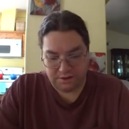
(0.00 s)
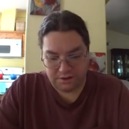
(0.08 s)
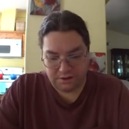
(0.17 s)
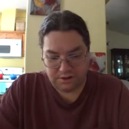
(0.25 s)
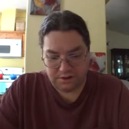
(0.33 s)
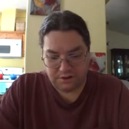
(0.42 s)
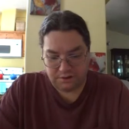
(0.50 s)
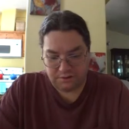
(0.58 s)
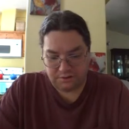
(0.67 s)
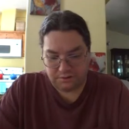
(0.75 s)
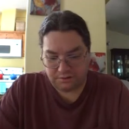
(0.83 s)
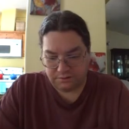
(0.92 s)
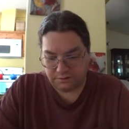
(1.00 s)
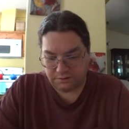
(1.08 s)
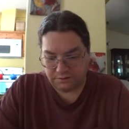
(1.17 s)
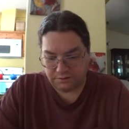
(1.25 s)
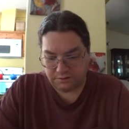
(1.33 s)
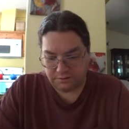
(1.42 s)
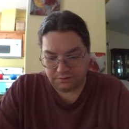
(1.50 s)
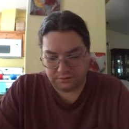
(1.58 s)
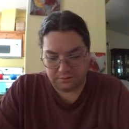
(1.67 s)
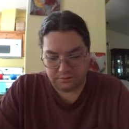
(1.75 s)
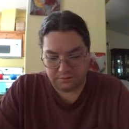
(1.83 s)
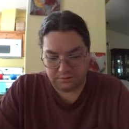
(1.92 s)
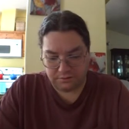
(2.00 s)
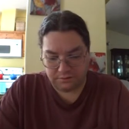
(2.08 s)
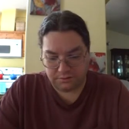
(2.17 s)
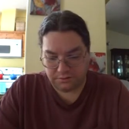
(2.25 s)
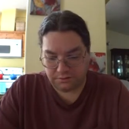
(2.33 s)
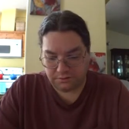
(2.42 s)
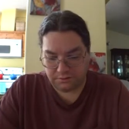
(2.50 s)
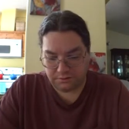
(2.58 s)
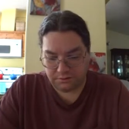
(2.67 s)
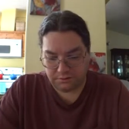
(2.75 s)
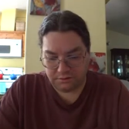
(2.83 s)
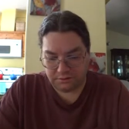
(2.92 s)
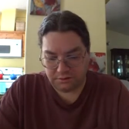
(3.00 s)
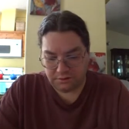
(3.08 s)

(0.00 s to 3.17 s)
(no one is talking)